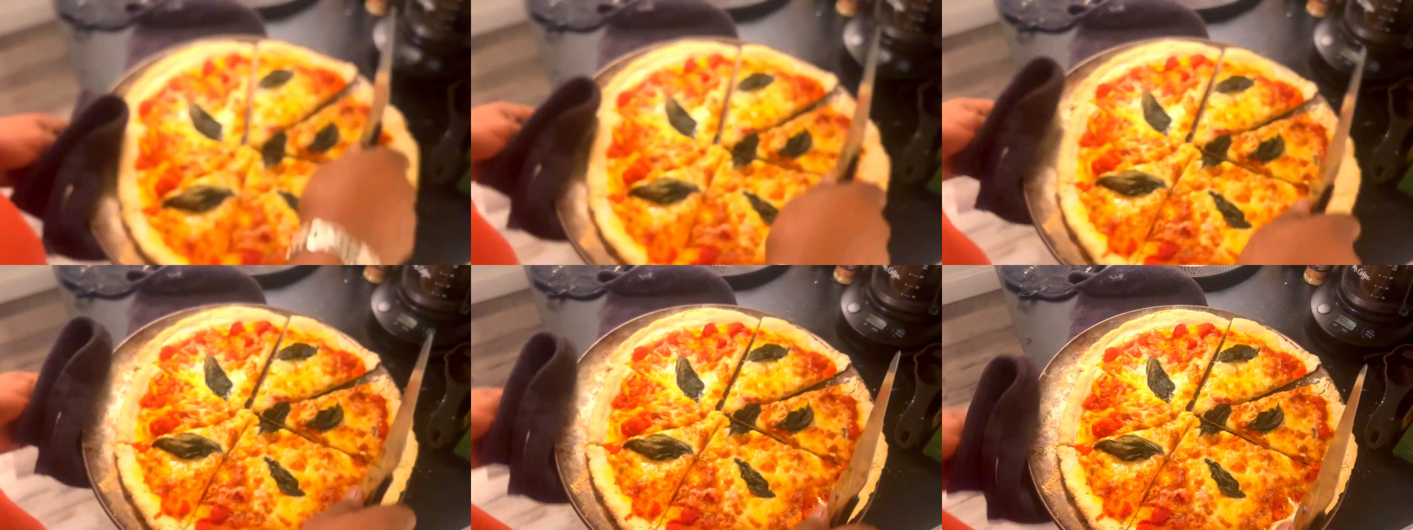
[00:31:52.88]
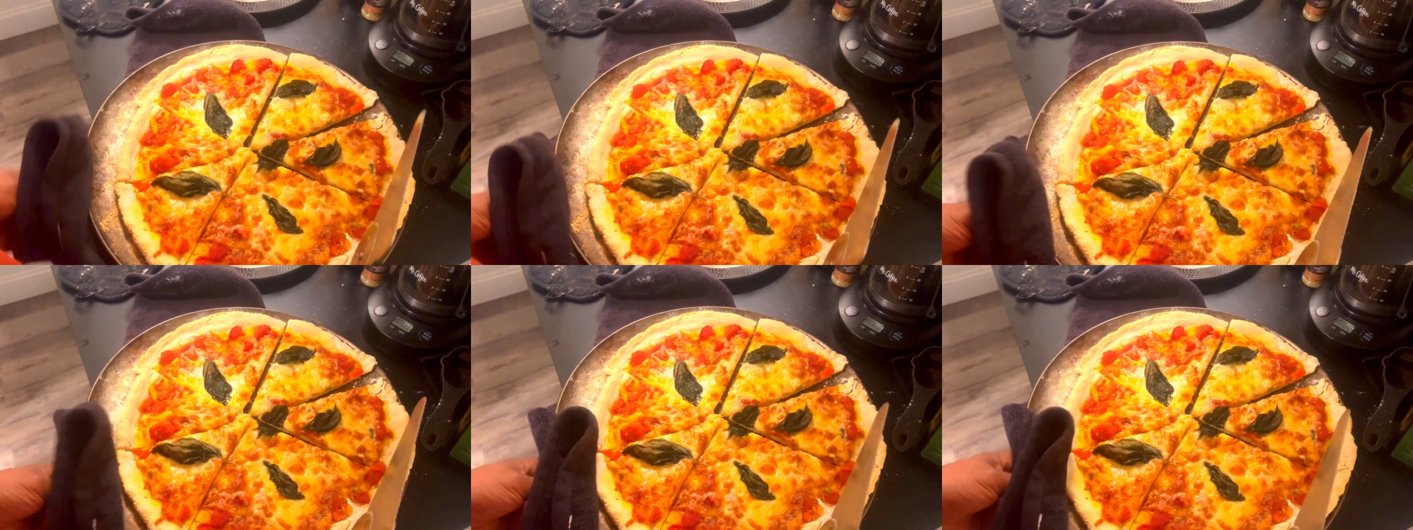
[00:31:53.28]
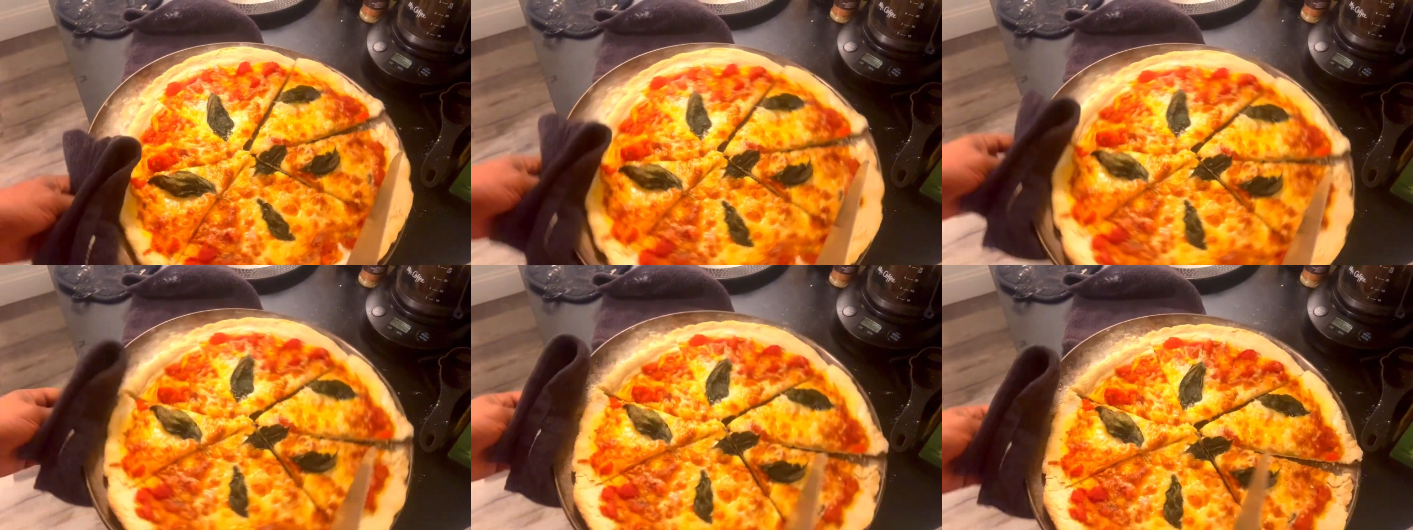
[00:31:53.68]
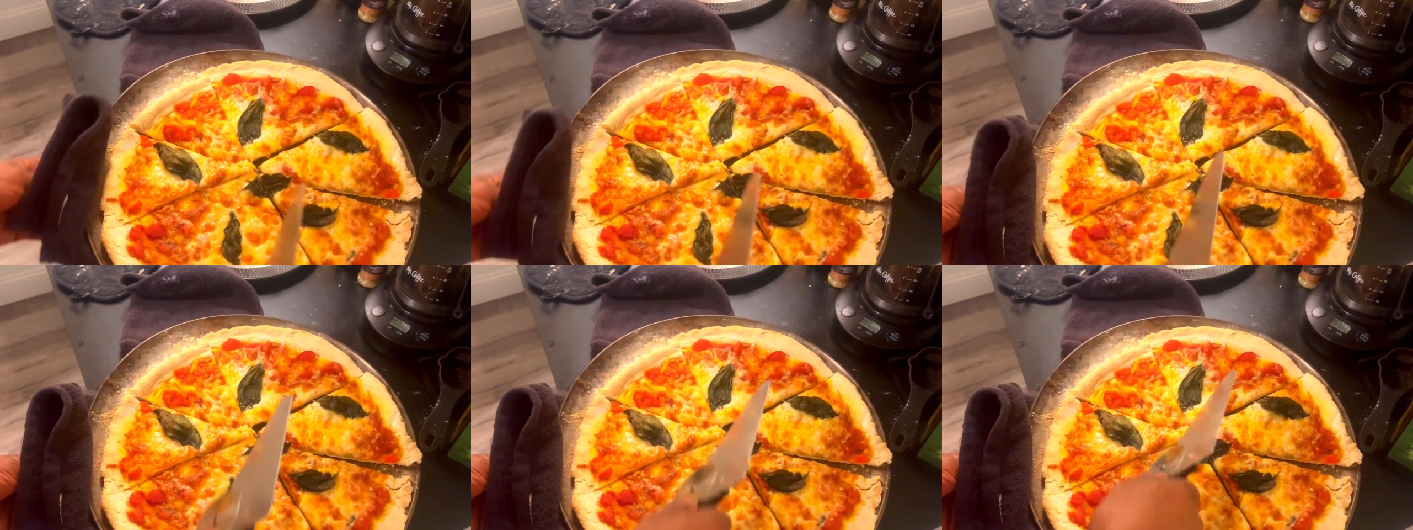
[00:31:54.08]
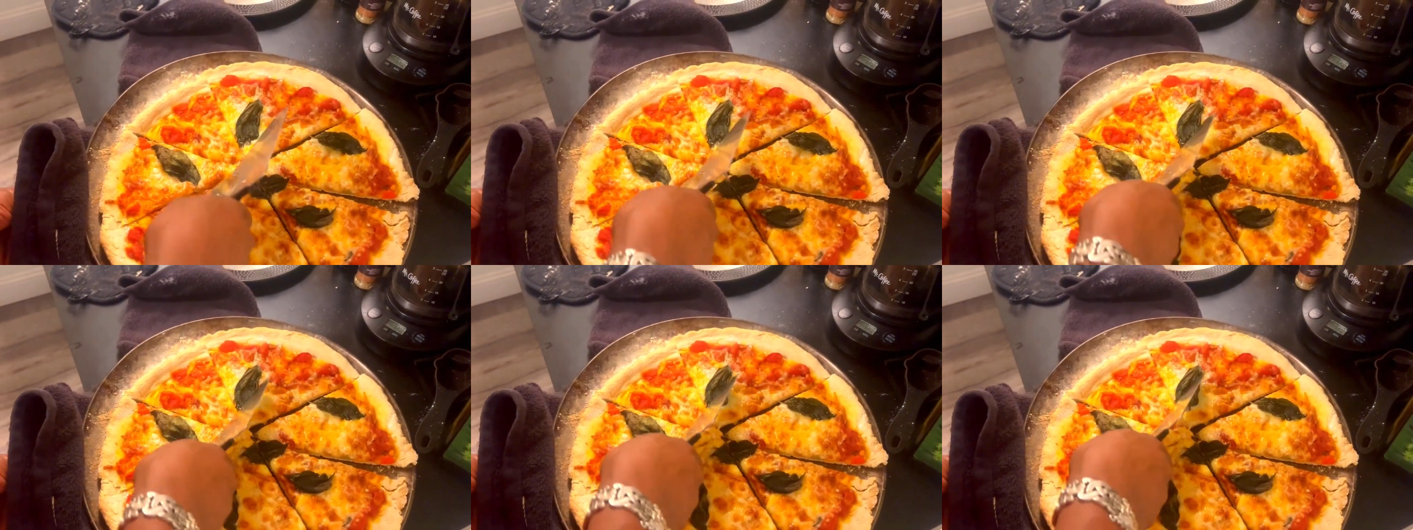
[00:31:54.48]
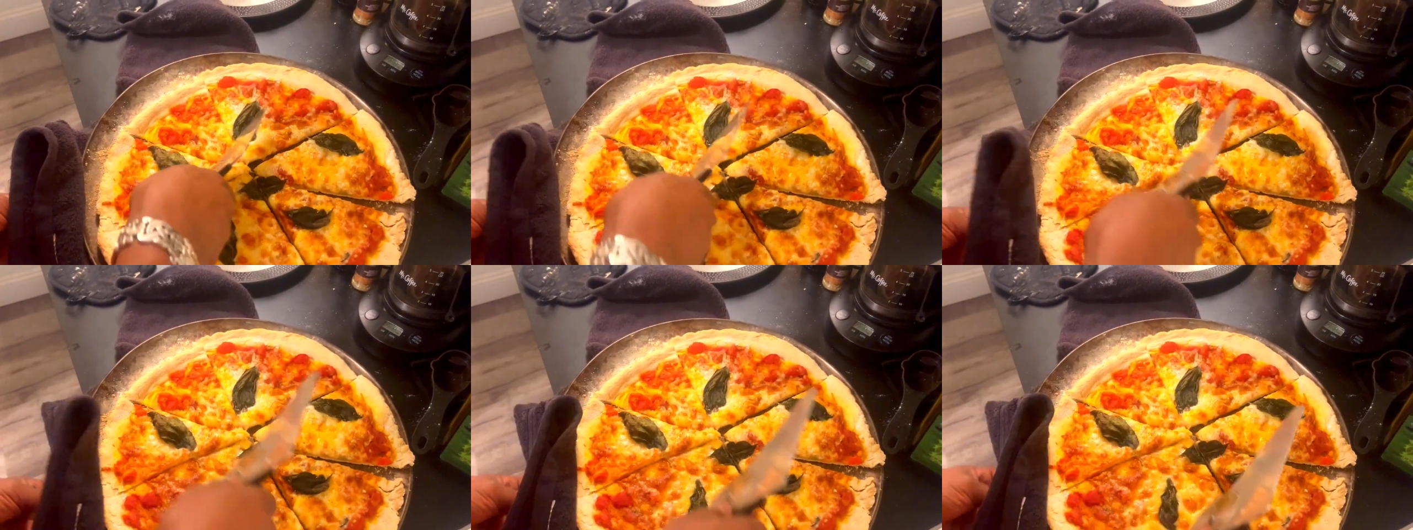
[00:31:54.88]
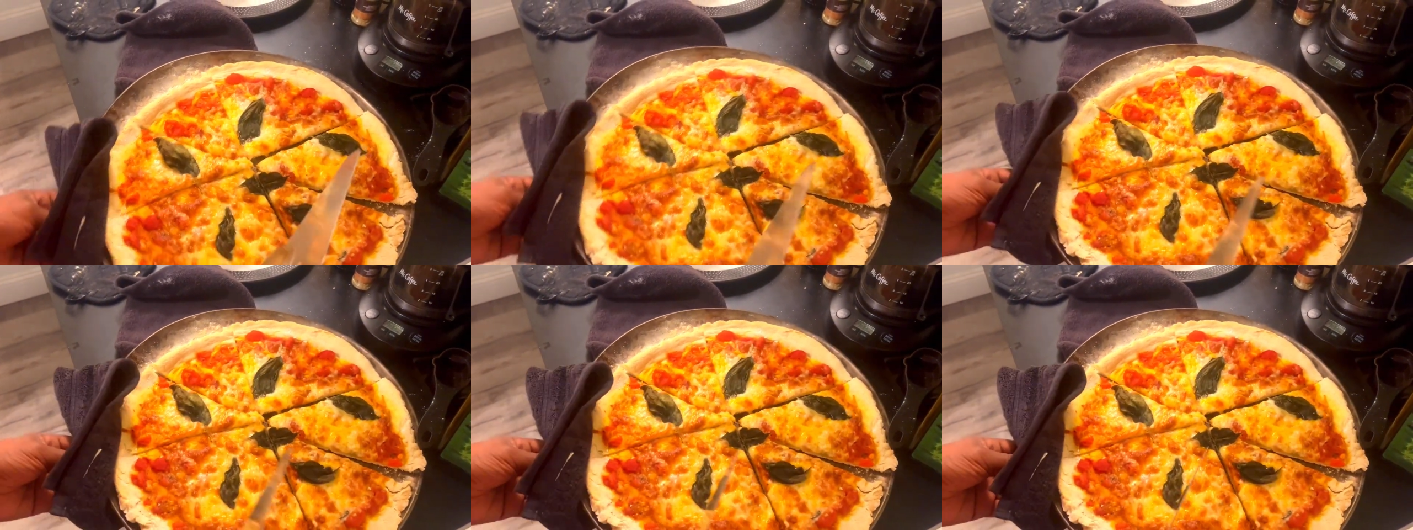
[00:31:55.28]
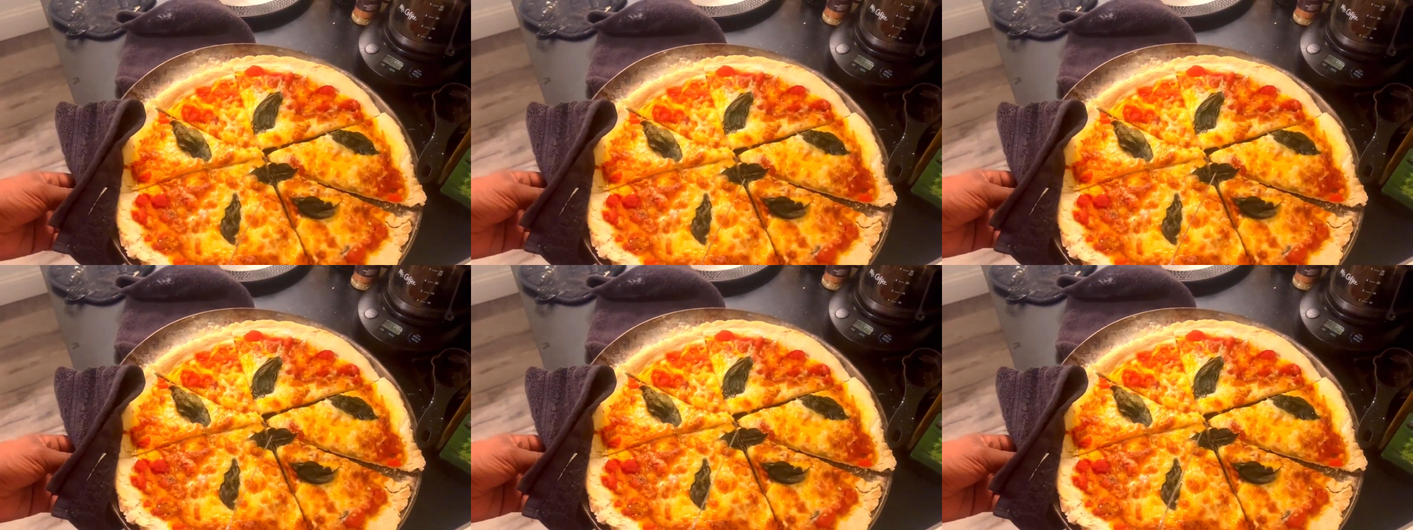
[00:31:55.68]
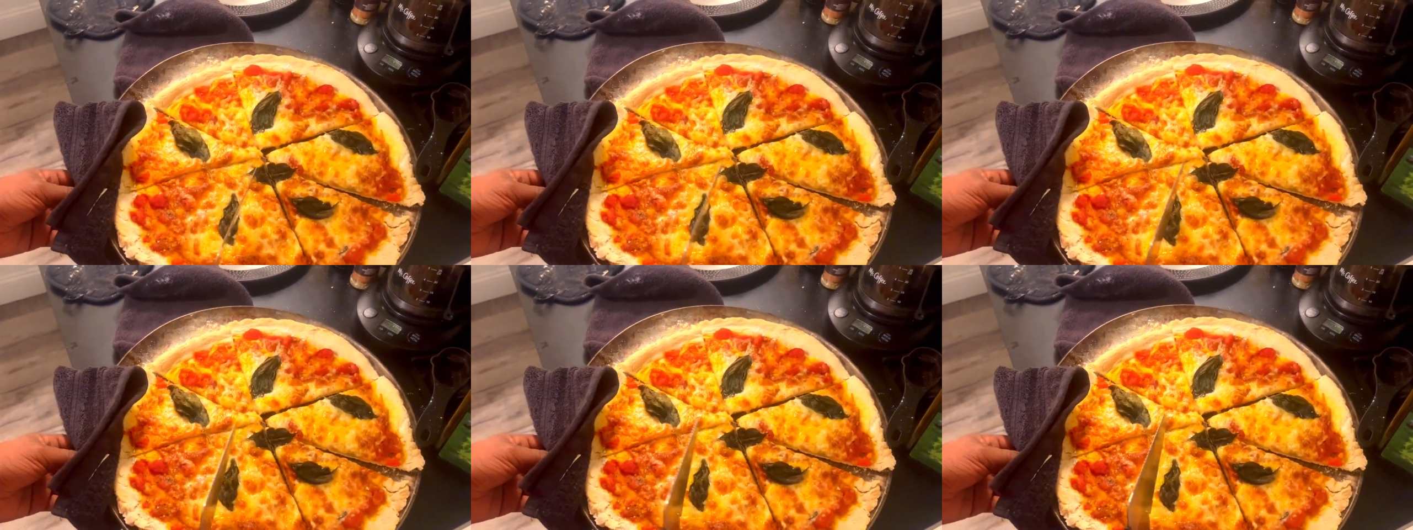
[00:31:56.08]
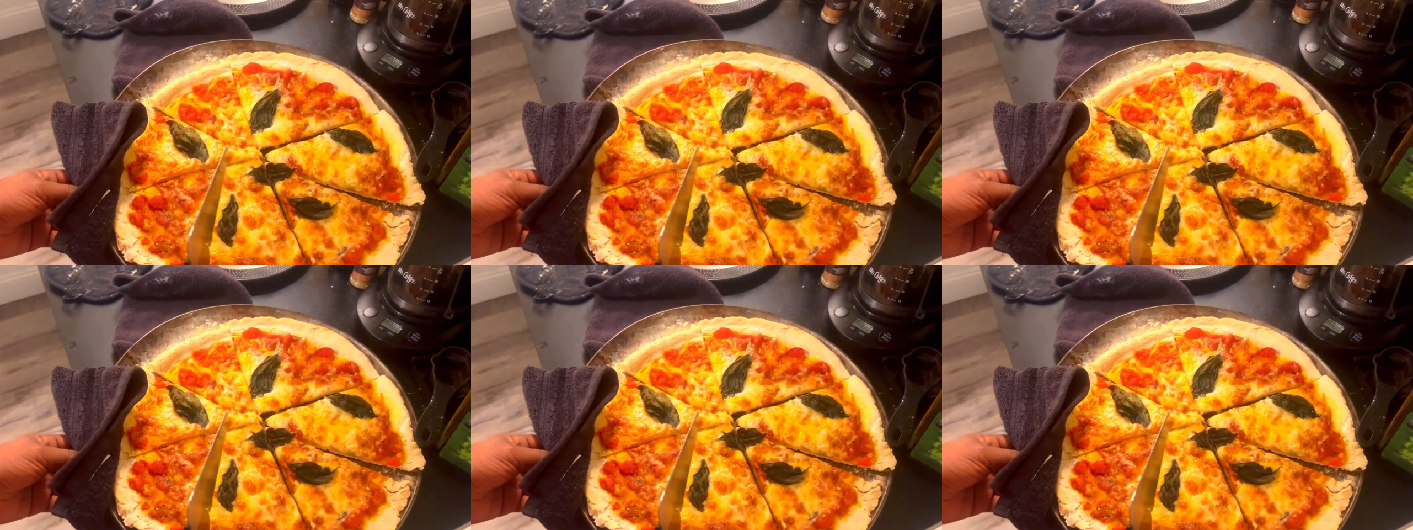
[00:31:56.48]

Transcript: Nobody's mouth can be seen.